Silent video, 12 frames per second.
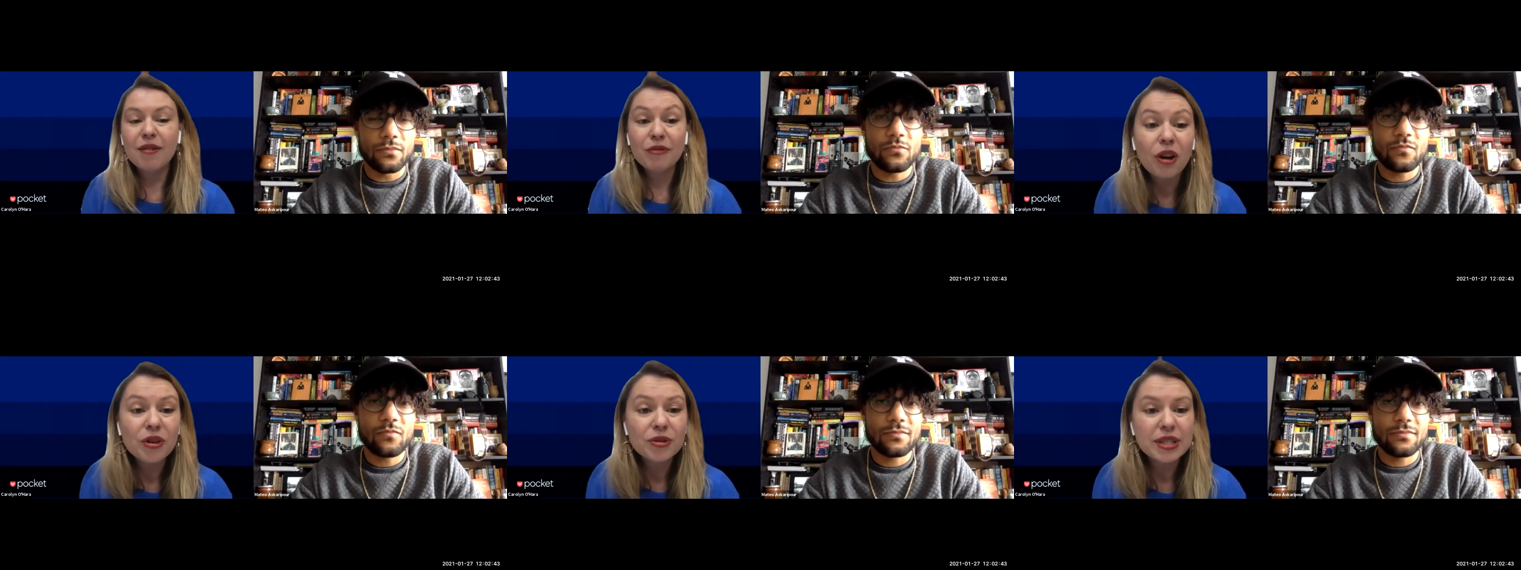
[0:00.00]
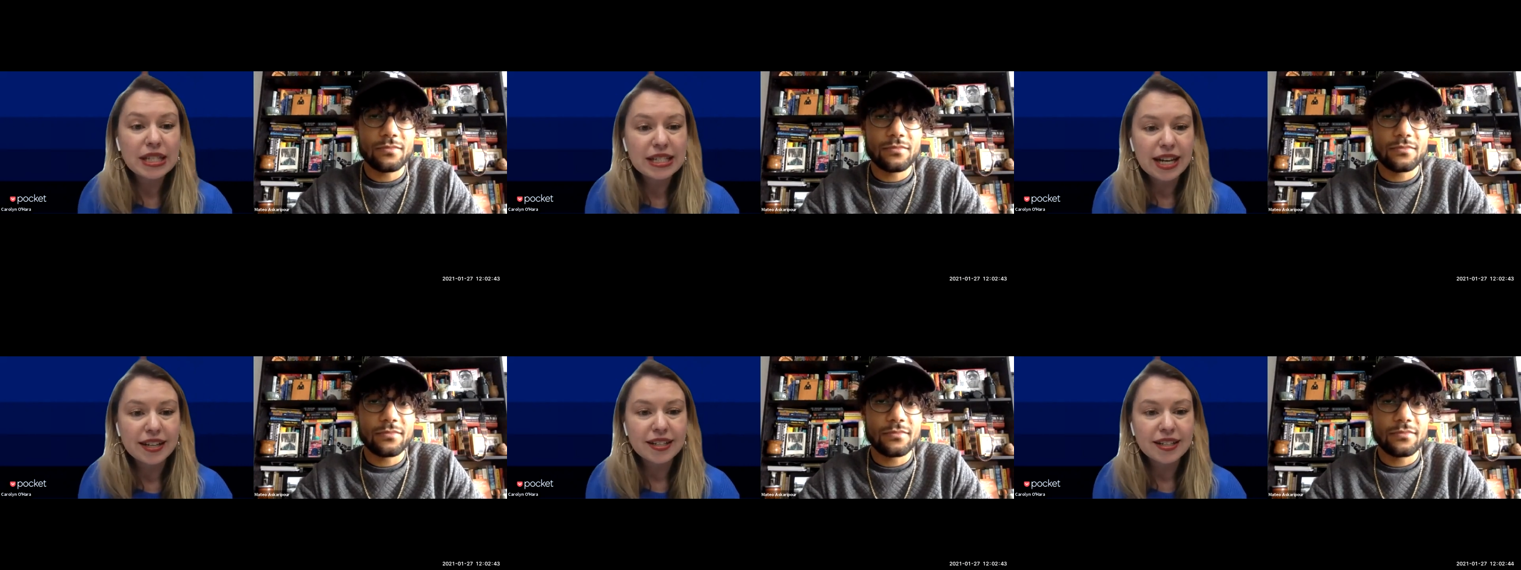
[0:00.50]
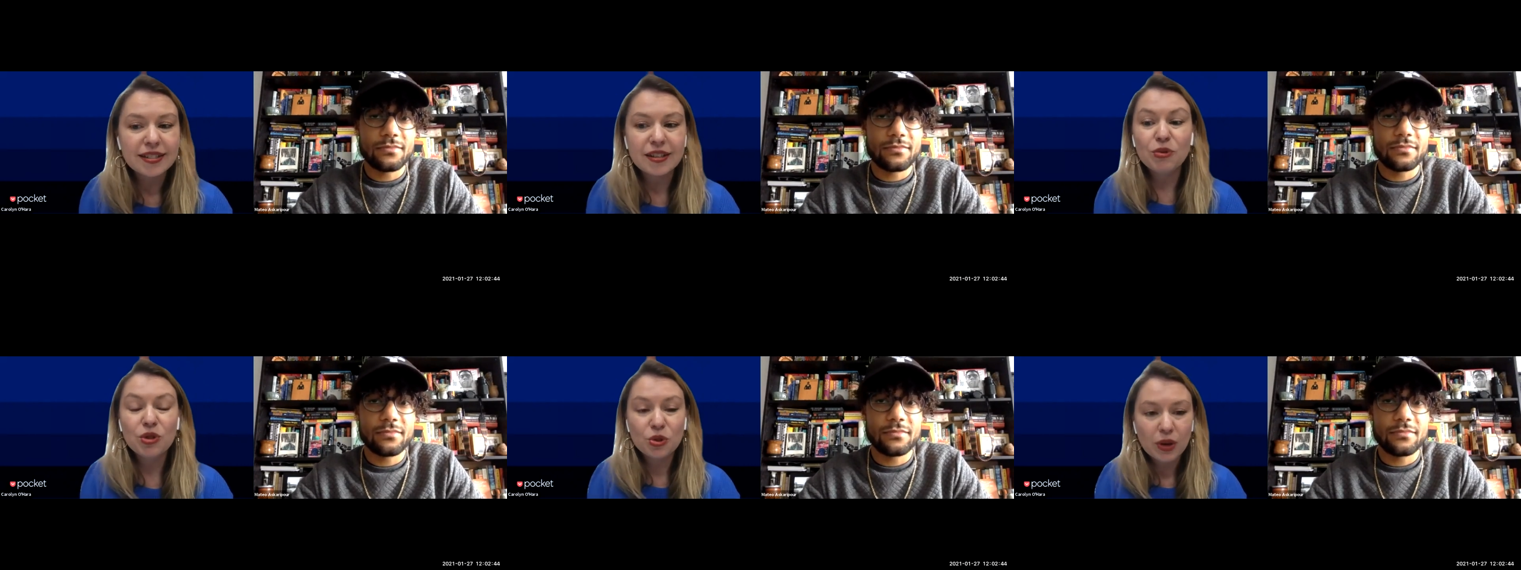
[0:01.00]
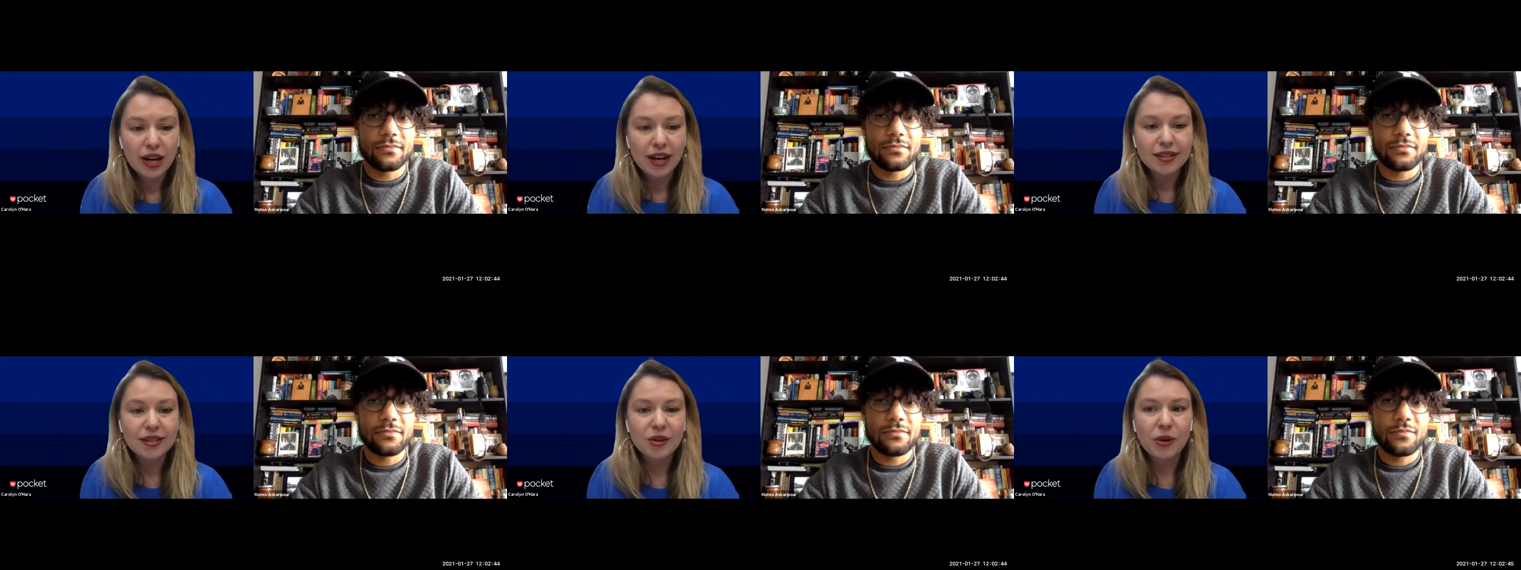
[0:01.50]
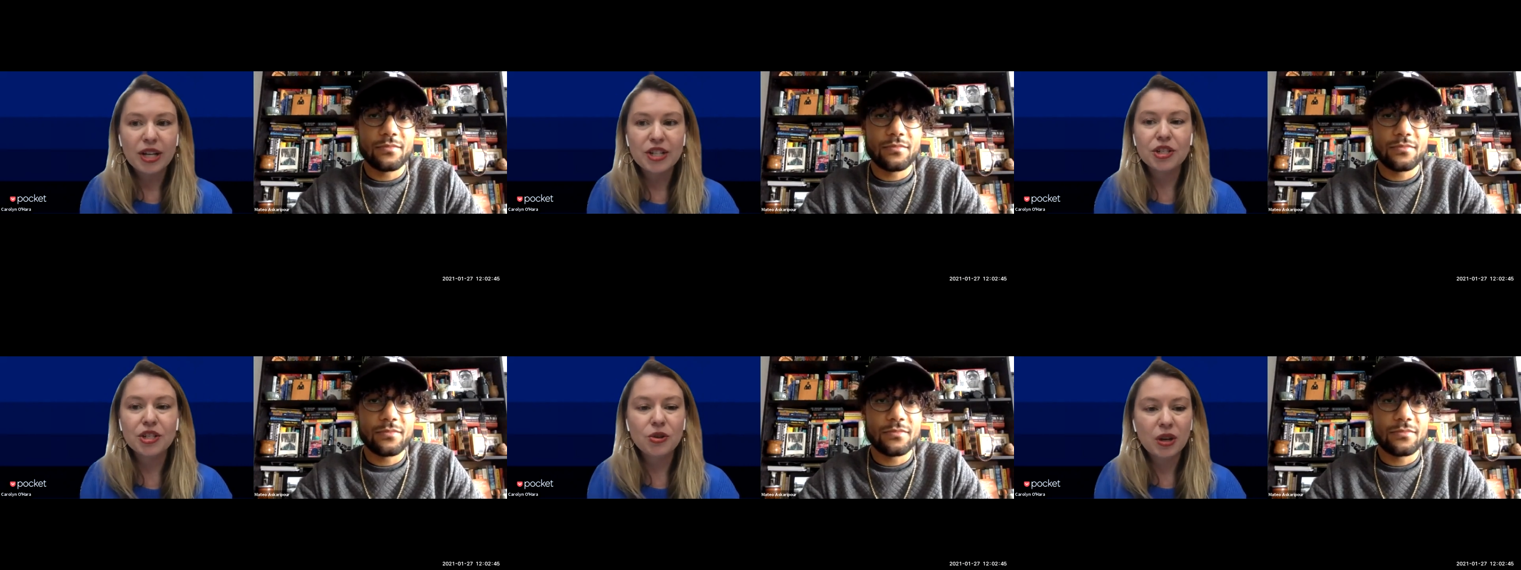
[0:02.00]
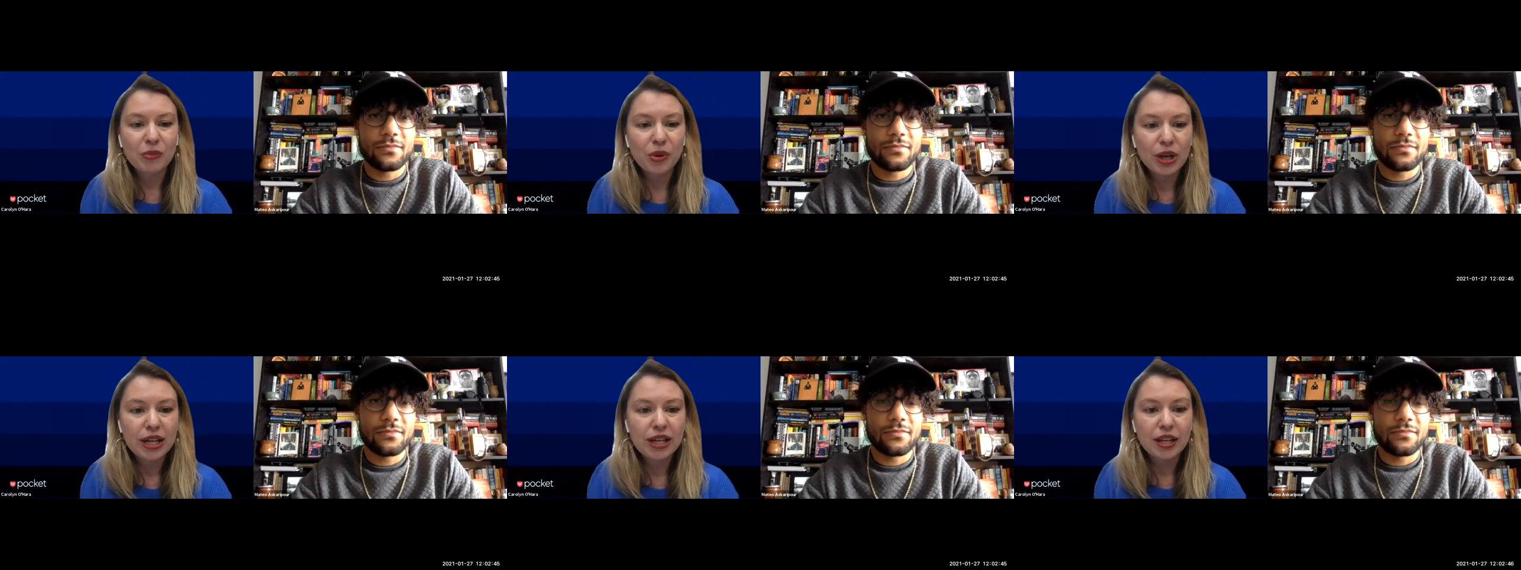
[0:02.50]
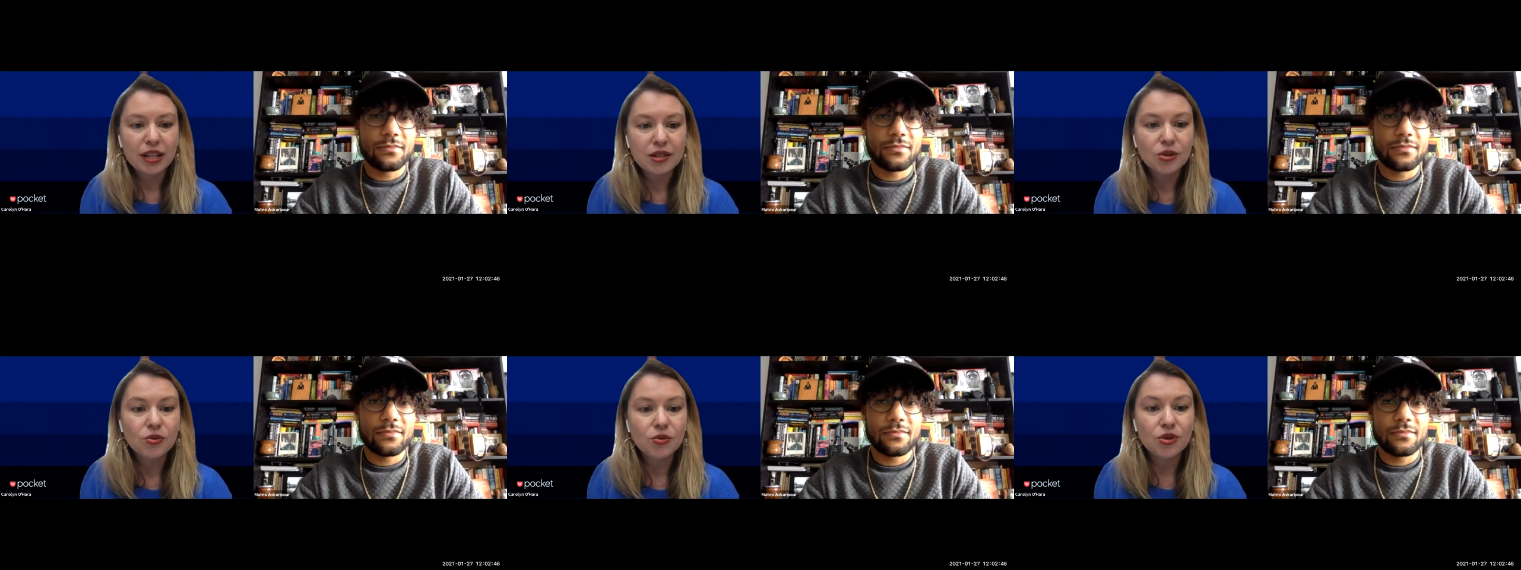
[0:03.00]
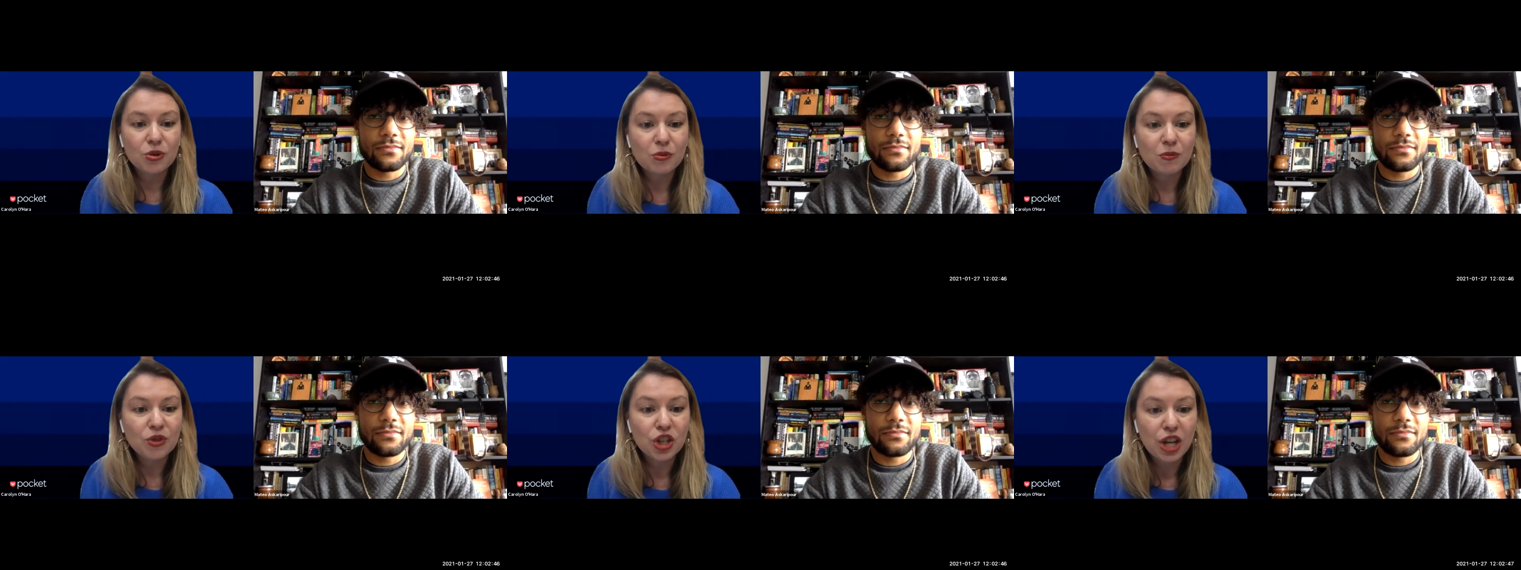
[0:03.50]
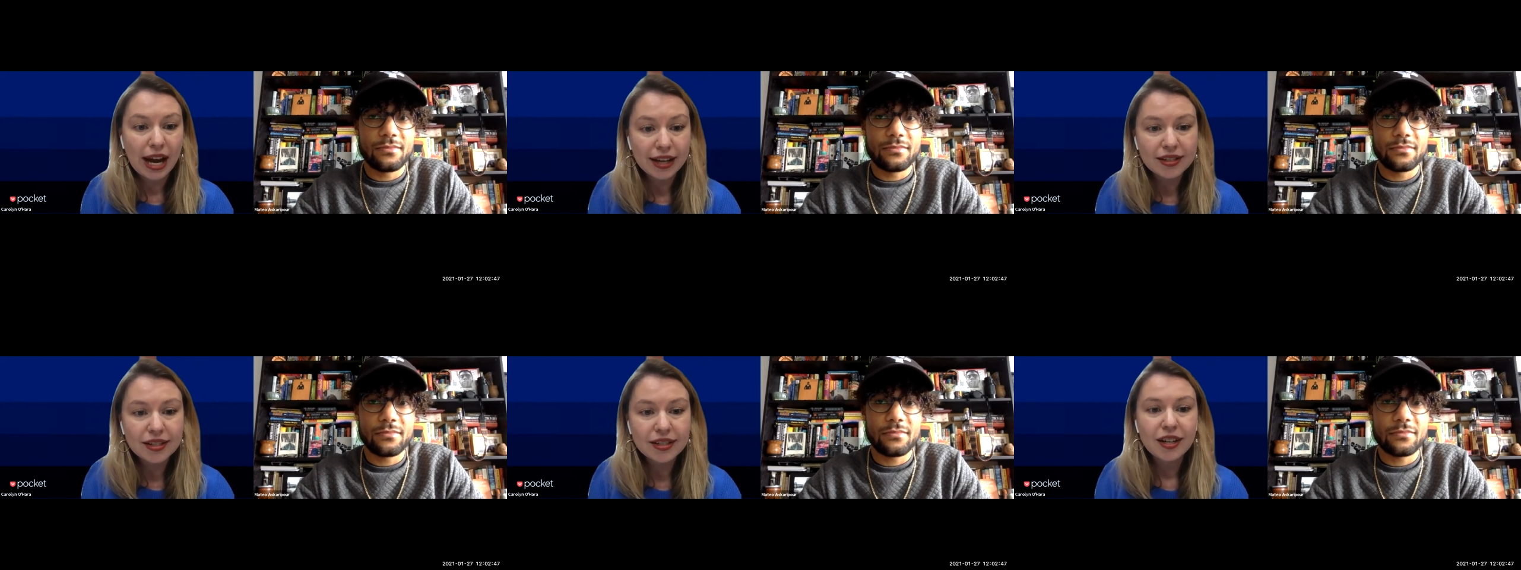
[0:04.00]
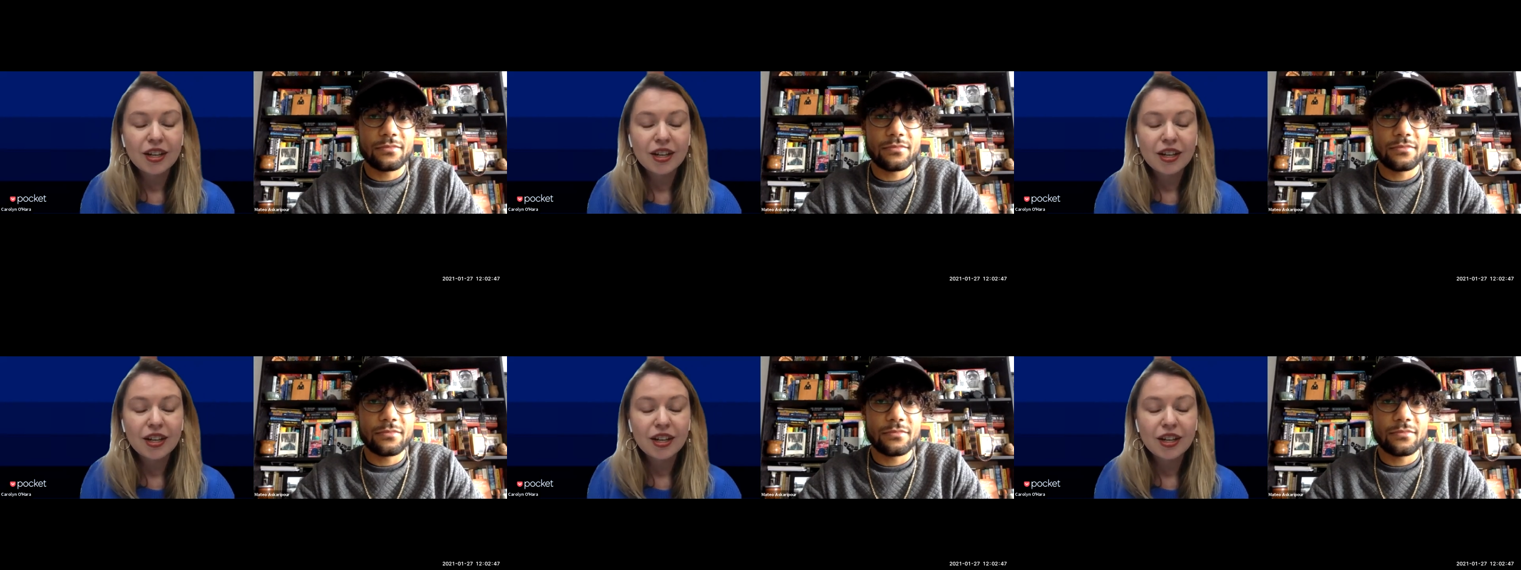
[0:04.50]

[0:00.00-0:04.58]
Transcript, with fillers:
Speaker 1: For all those in attendance, if you do want to ask a question, you can put it into Zoom chat.